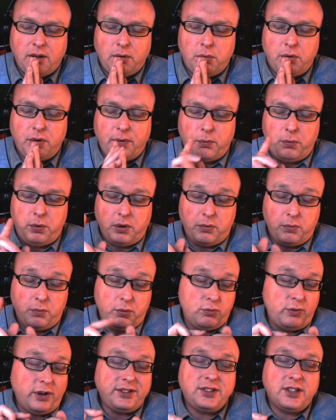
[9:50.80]

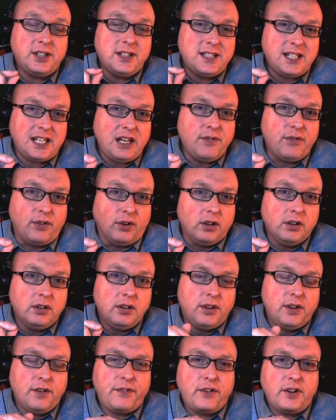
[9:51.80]
Resident Evil,
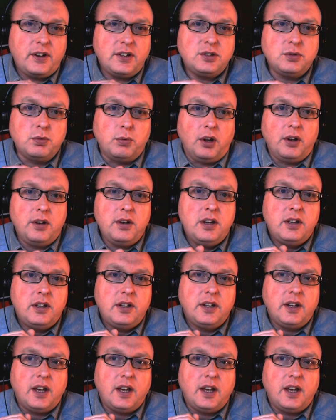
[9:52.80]
the first one.